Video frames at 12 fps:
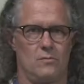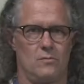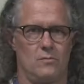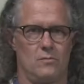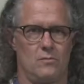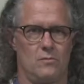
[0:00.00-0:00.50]

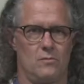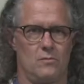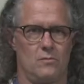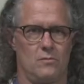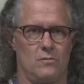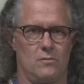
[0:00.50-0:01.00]

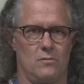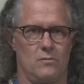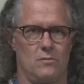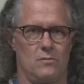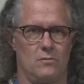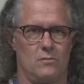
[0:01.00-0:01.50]

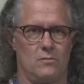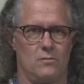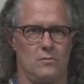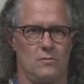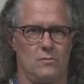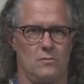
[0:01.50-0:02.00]

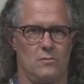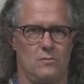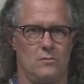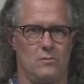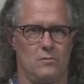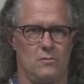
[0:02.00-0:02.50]

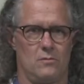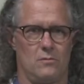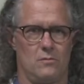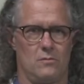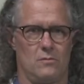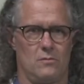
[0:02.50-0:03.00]

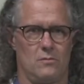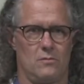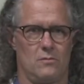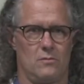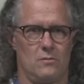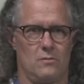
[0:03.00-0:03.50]

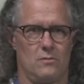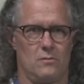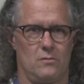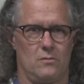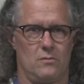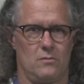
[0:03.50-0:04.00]

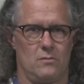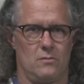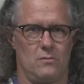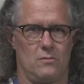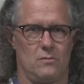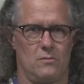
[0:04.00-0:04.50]

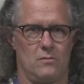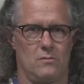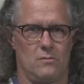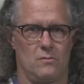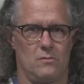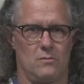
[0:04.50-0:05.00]

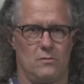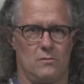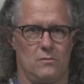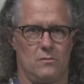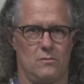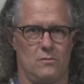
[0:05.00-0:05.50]

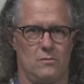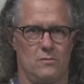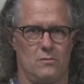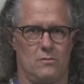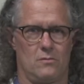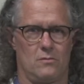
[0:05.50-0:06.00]

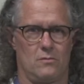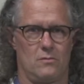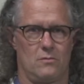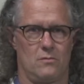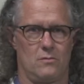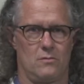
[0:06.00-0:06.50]

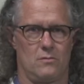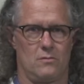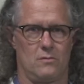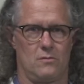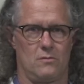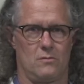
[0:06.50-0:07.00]

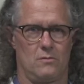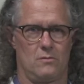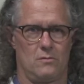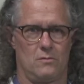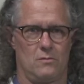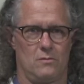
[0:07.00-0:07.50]

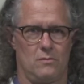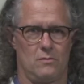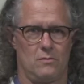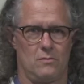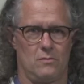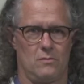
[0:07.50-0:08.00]

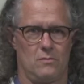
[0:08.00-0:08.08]
This person isn't speaking.